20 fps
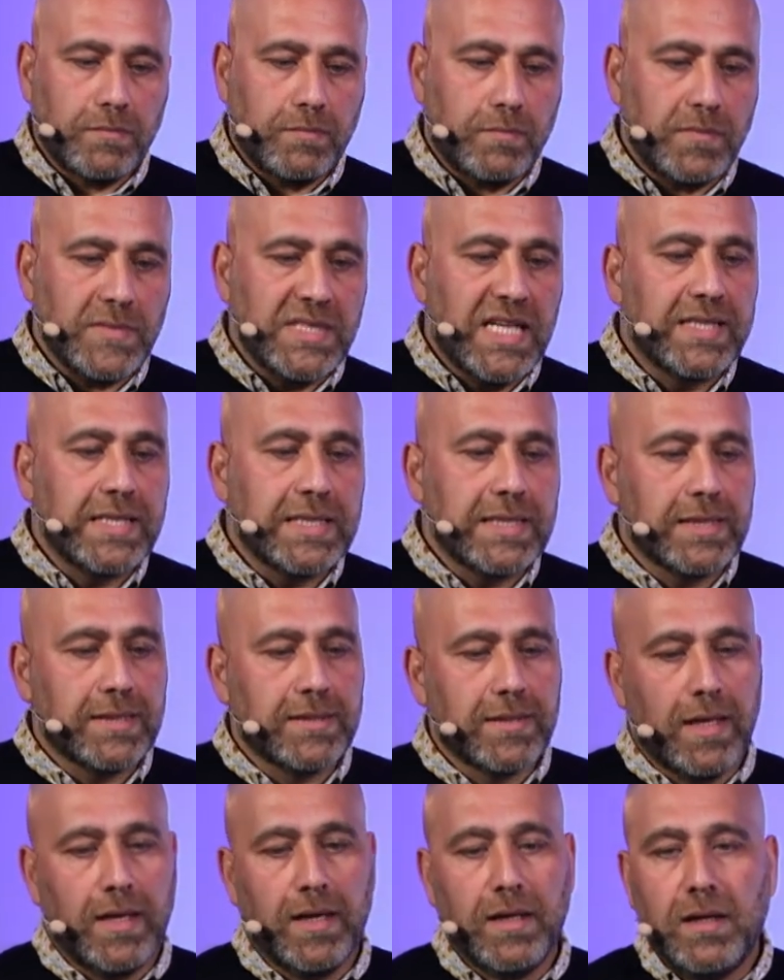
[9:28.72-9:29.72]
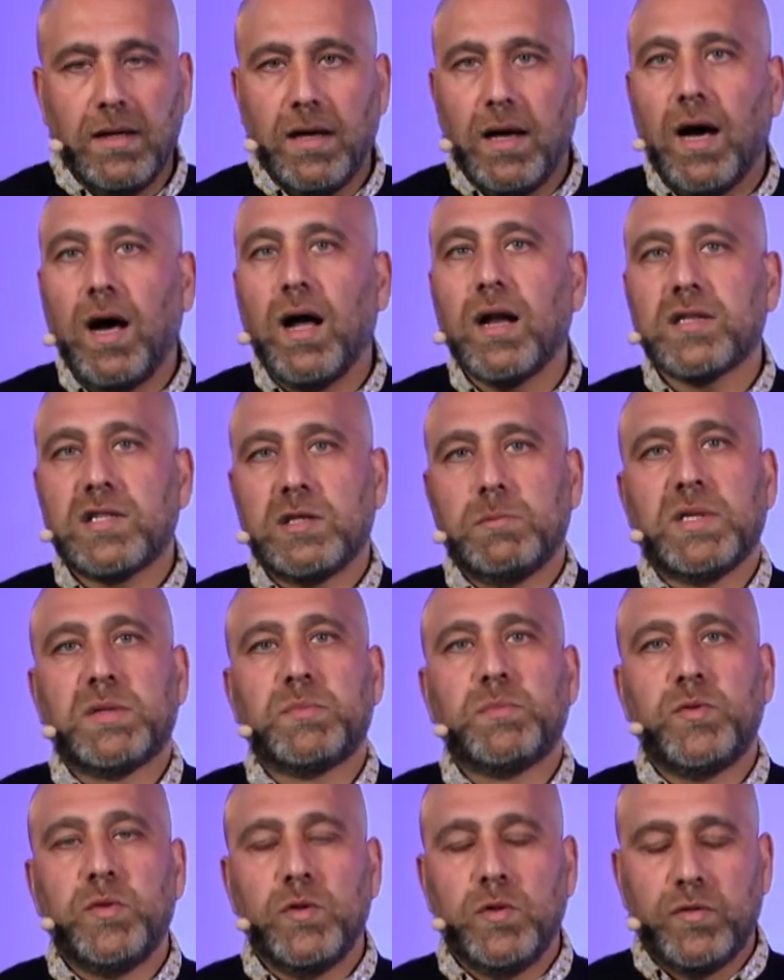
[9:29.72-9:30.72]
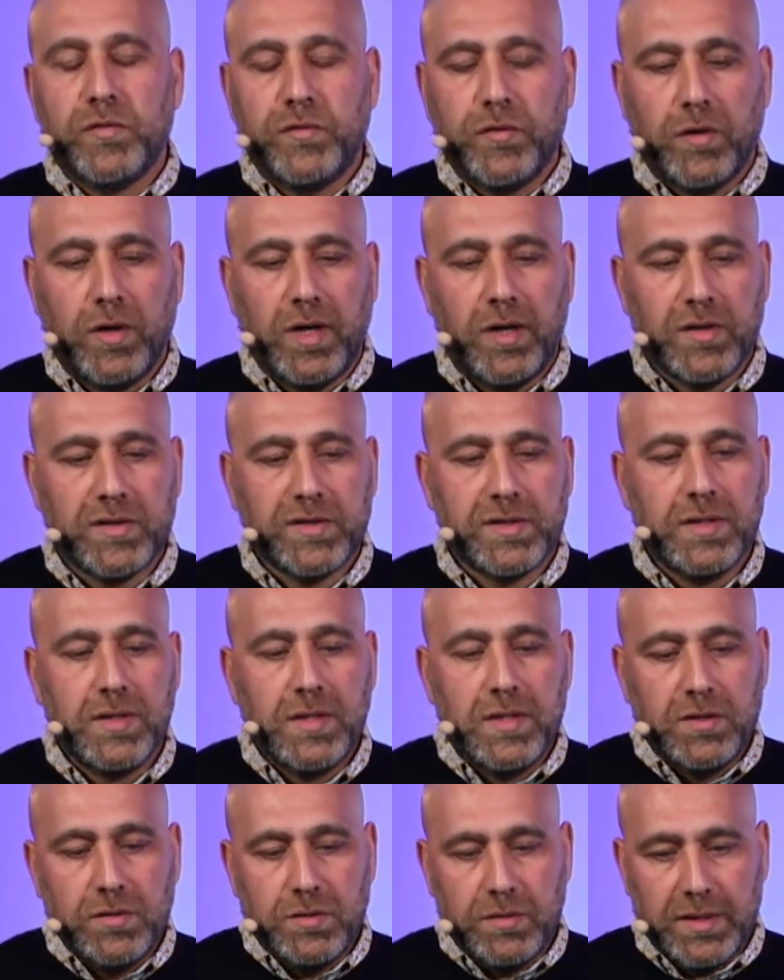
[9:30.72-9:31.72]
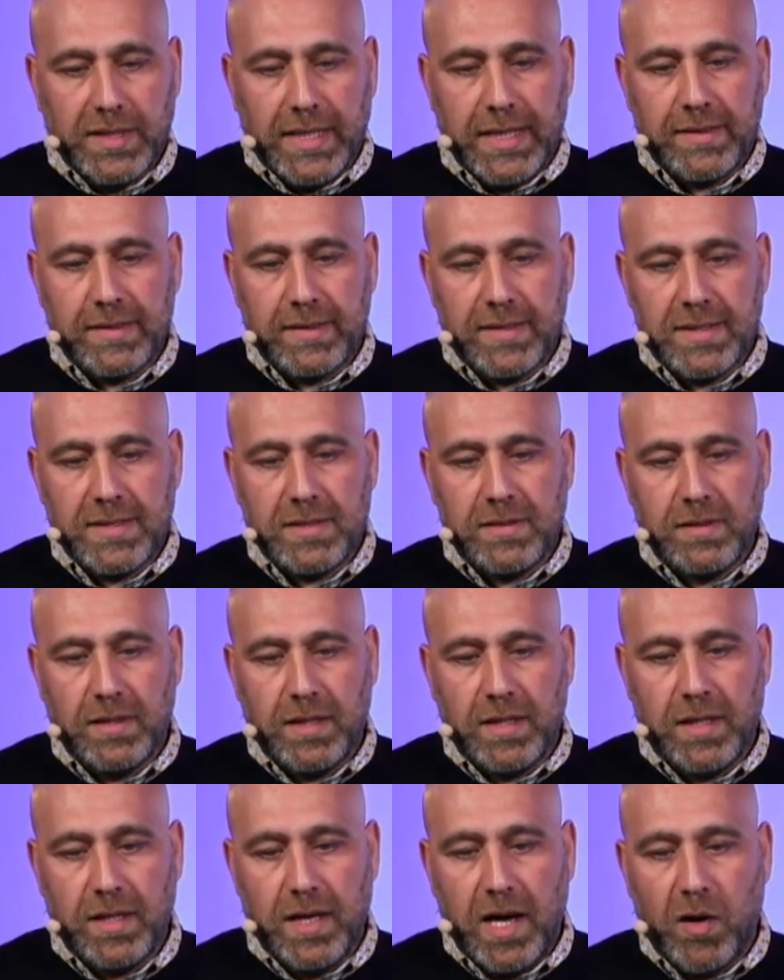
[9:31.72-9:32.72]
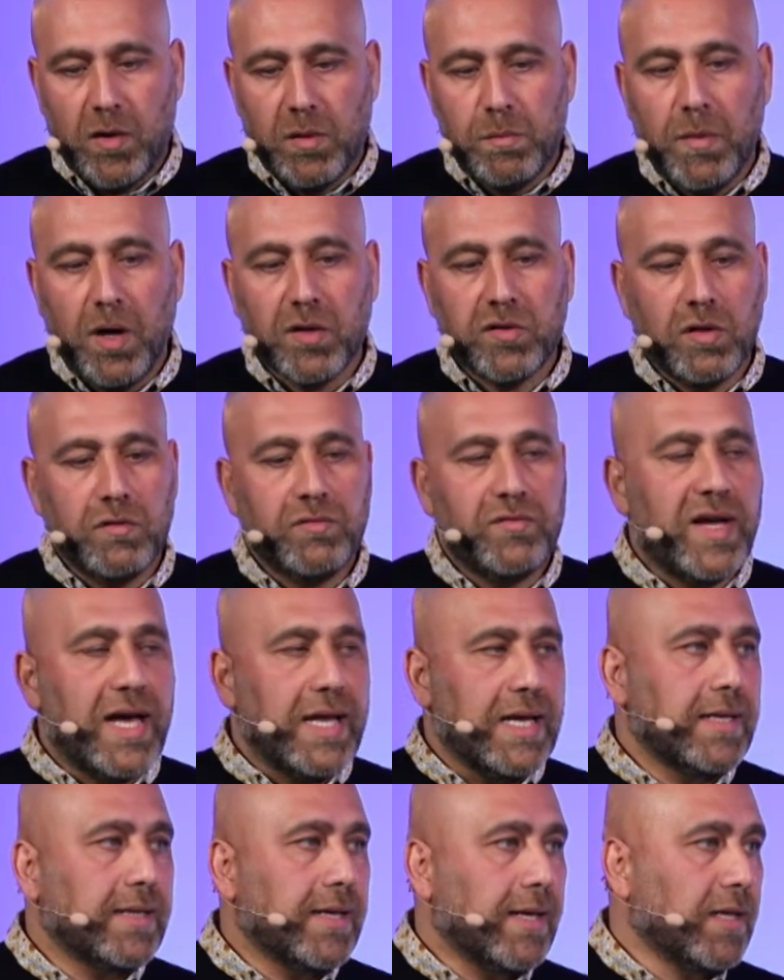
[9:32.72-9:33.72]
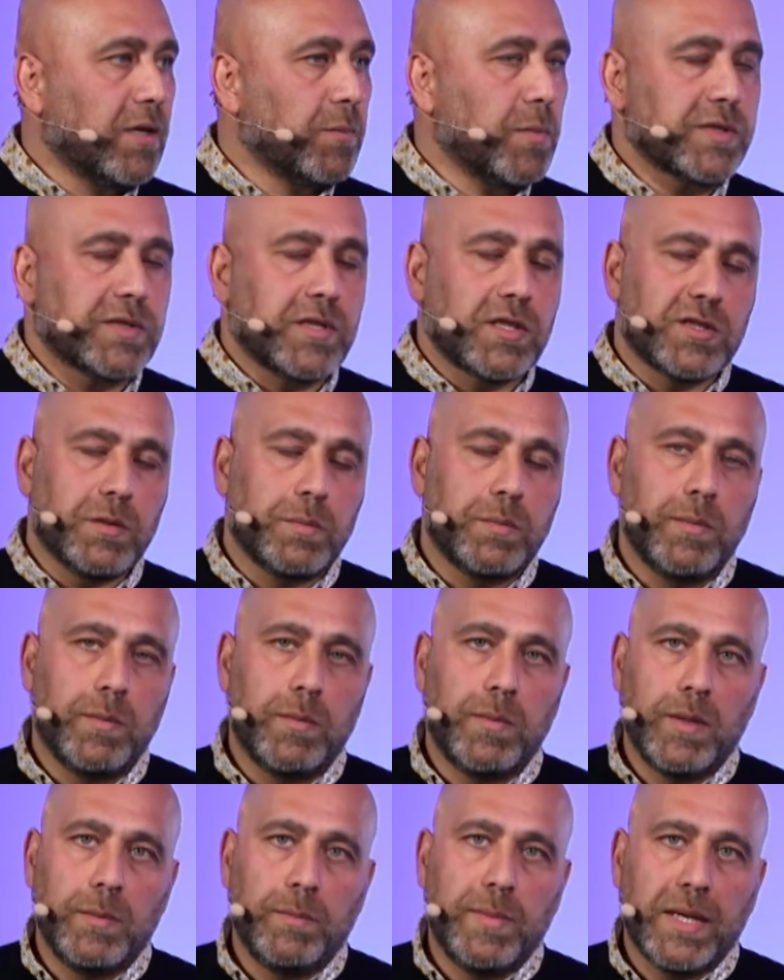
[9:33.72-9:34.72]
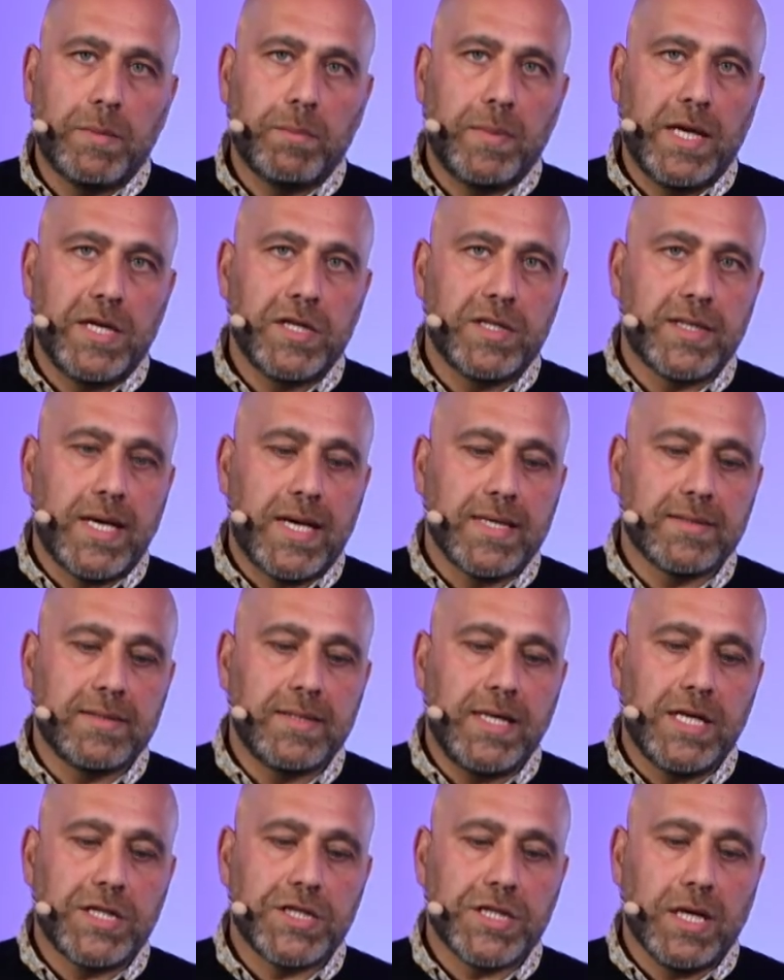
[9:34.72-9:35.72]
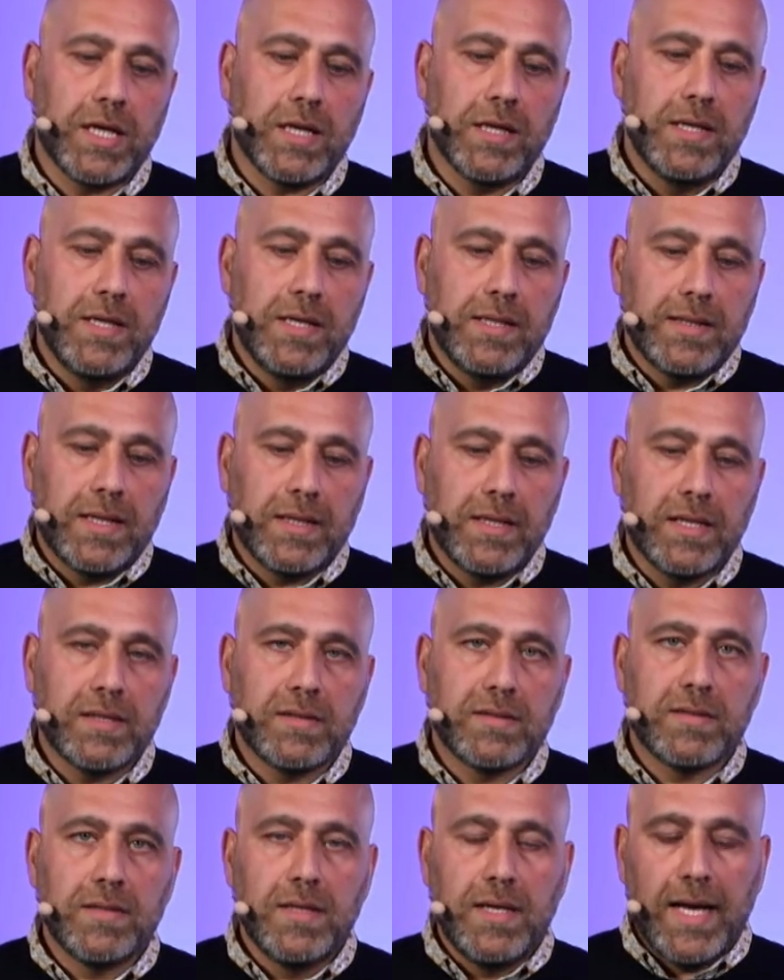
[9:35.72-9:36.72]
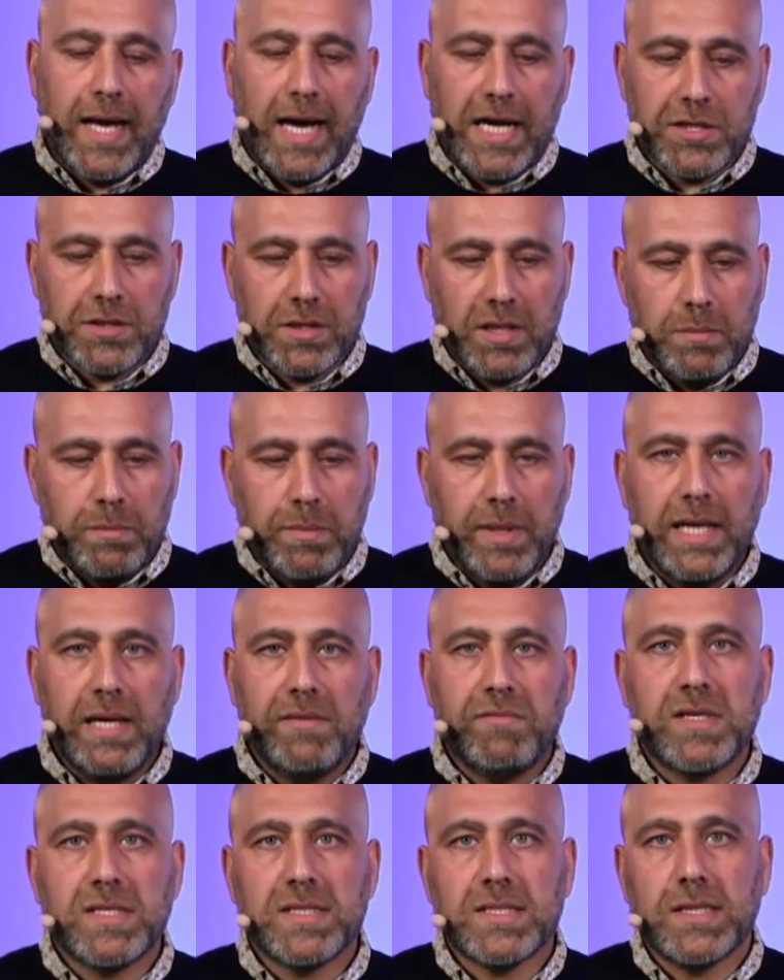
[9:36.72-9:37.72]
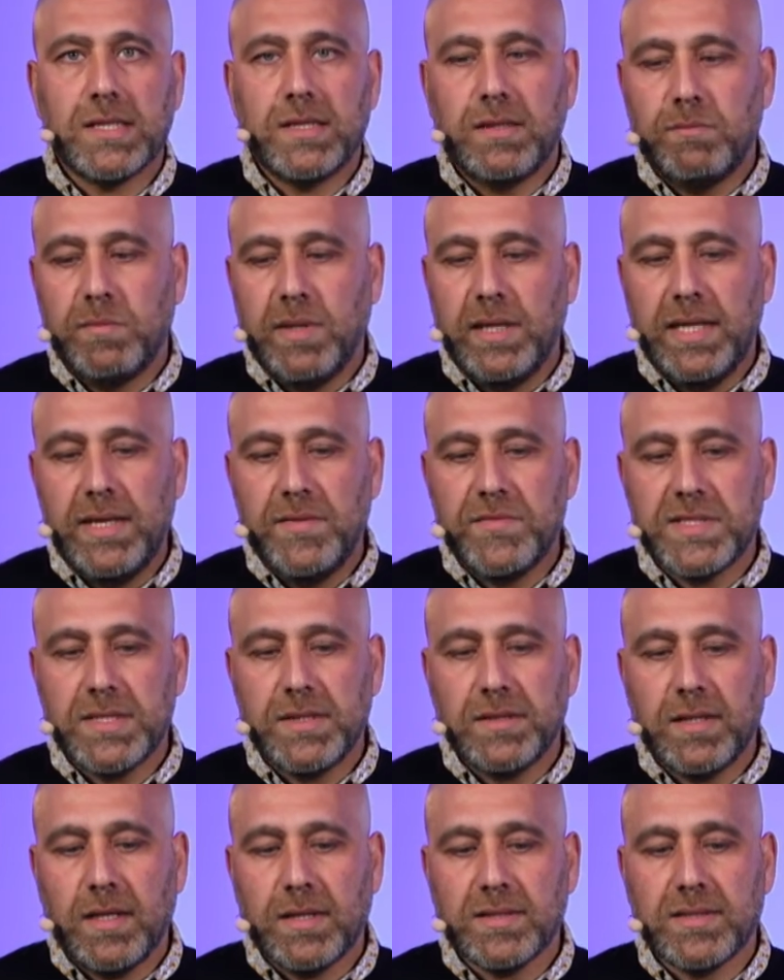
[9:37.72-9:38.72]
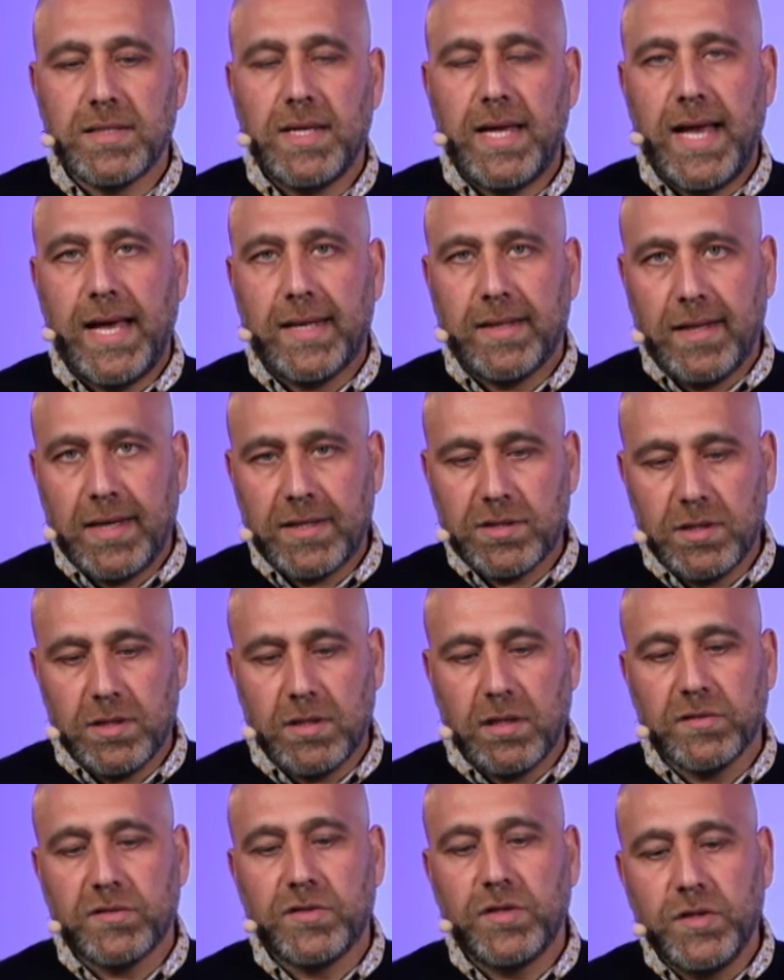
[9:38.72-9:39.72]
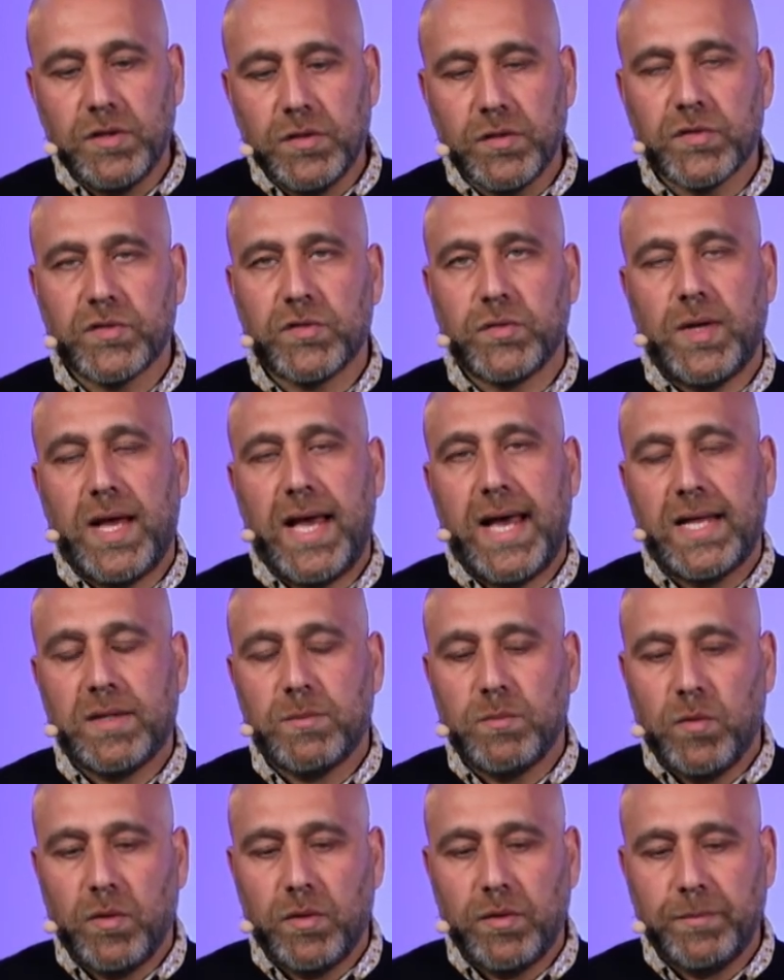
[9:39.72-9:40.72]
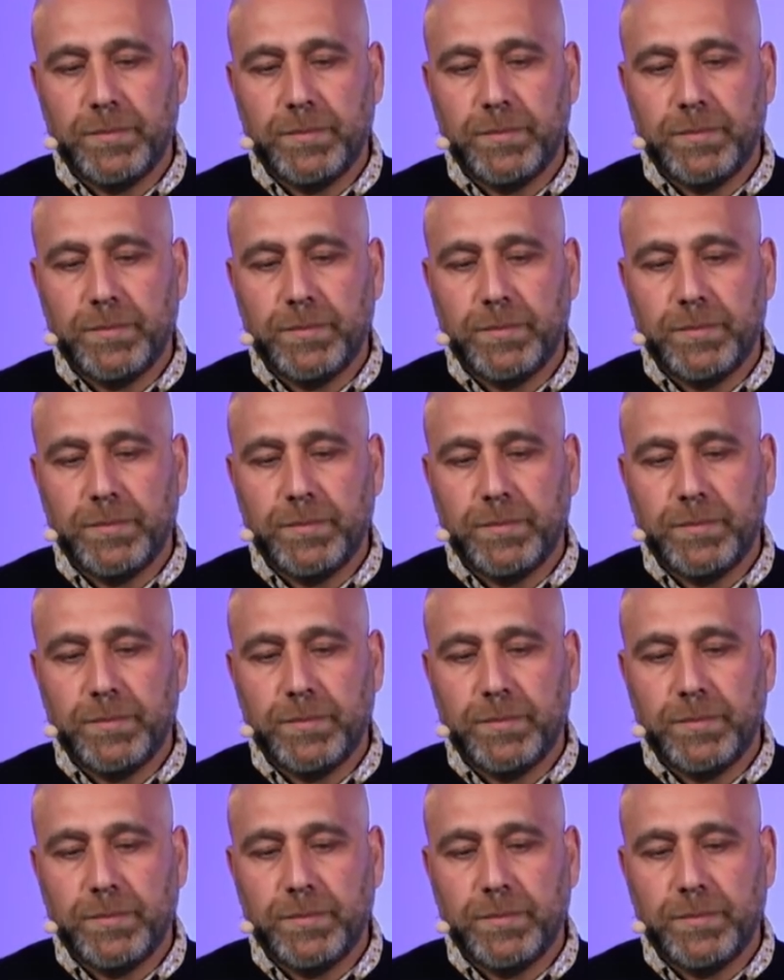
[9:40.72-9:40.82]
And this is the ultimate proof for us to get this our model validated by such a big player as DHL, that it actually believes in us and actually continues to add more.